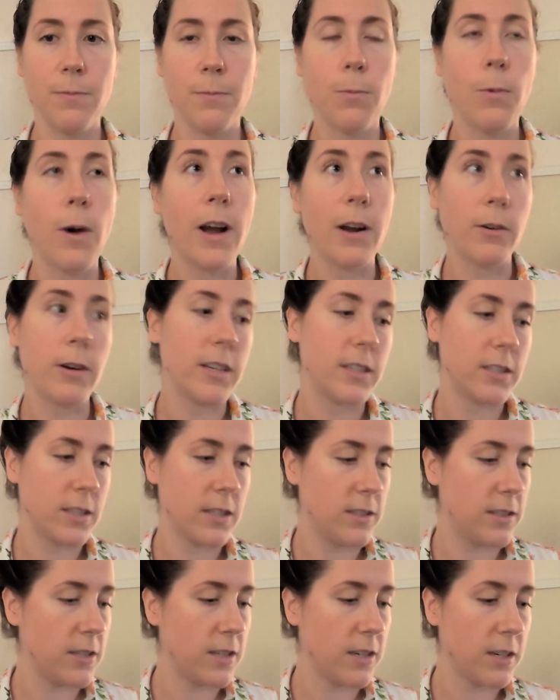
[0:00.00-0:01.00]
what
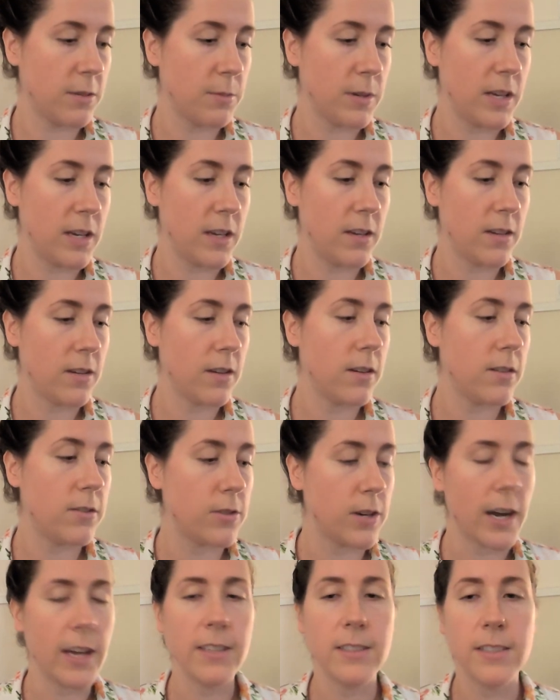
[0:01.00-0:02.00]
questions you're going to be
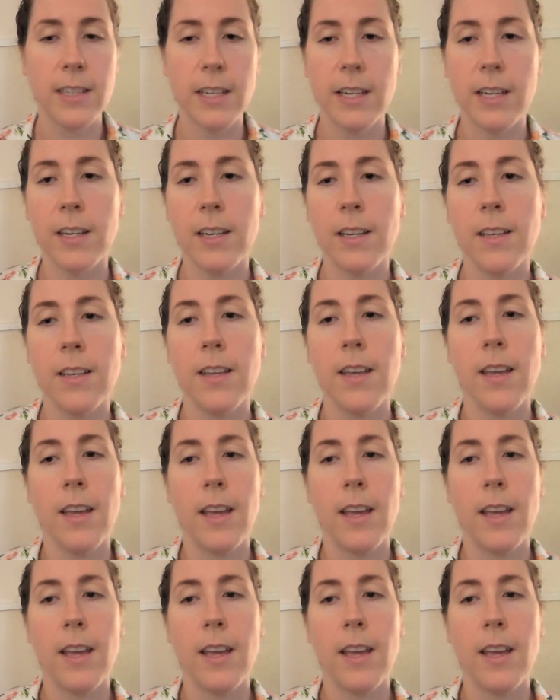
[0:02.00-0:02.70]
addressing